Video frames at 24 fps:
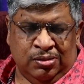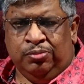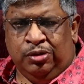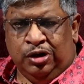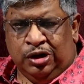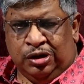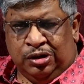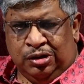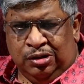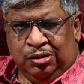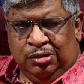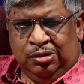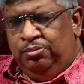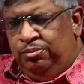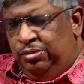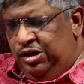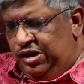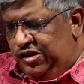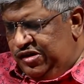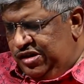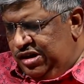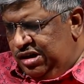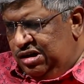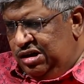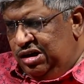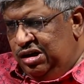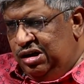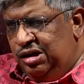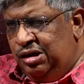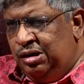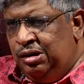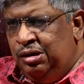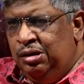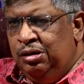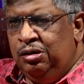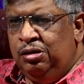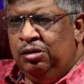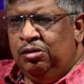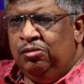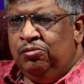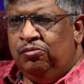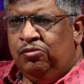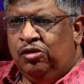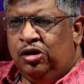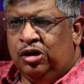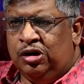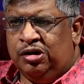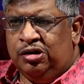But basically,
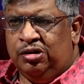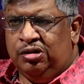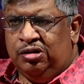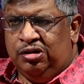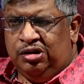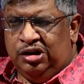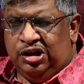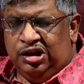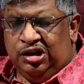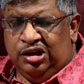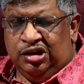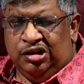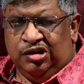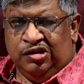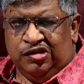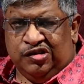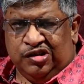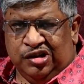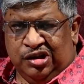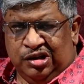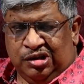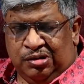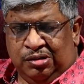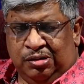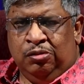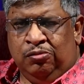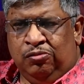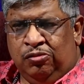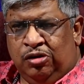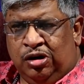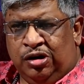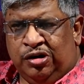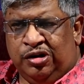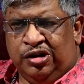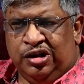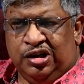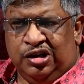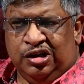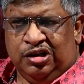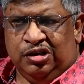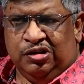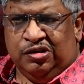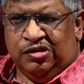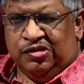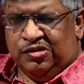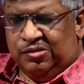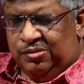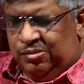what
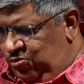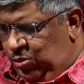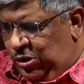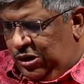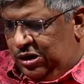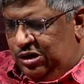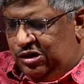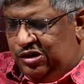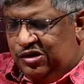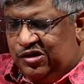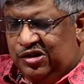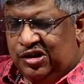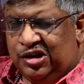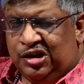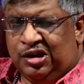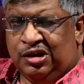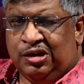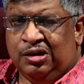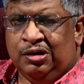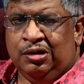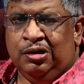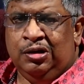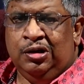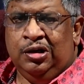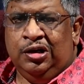Reagan's policy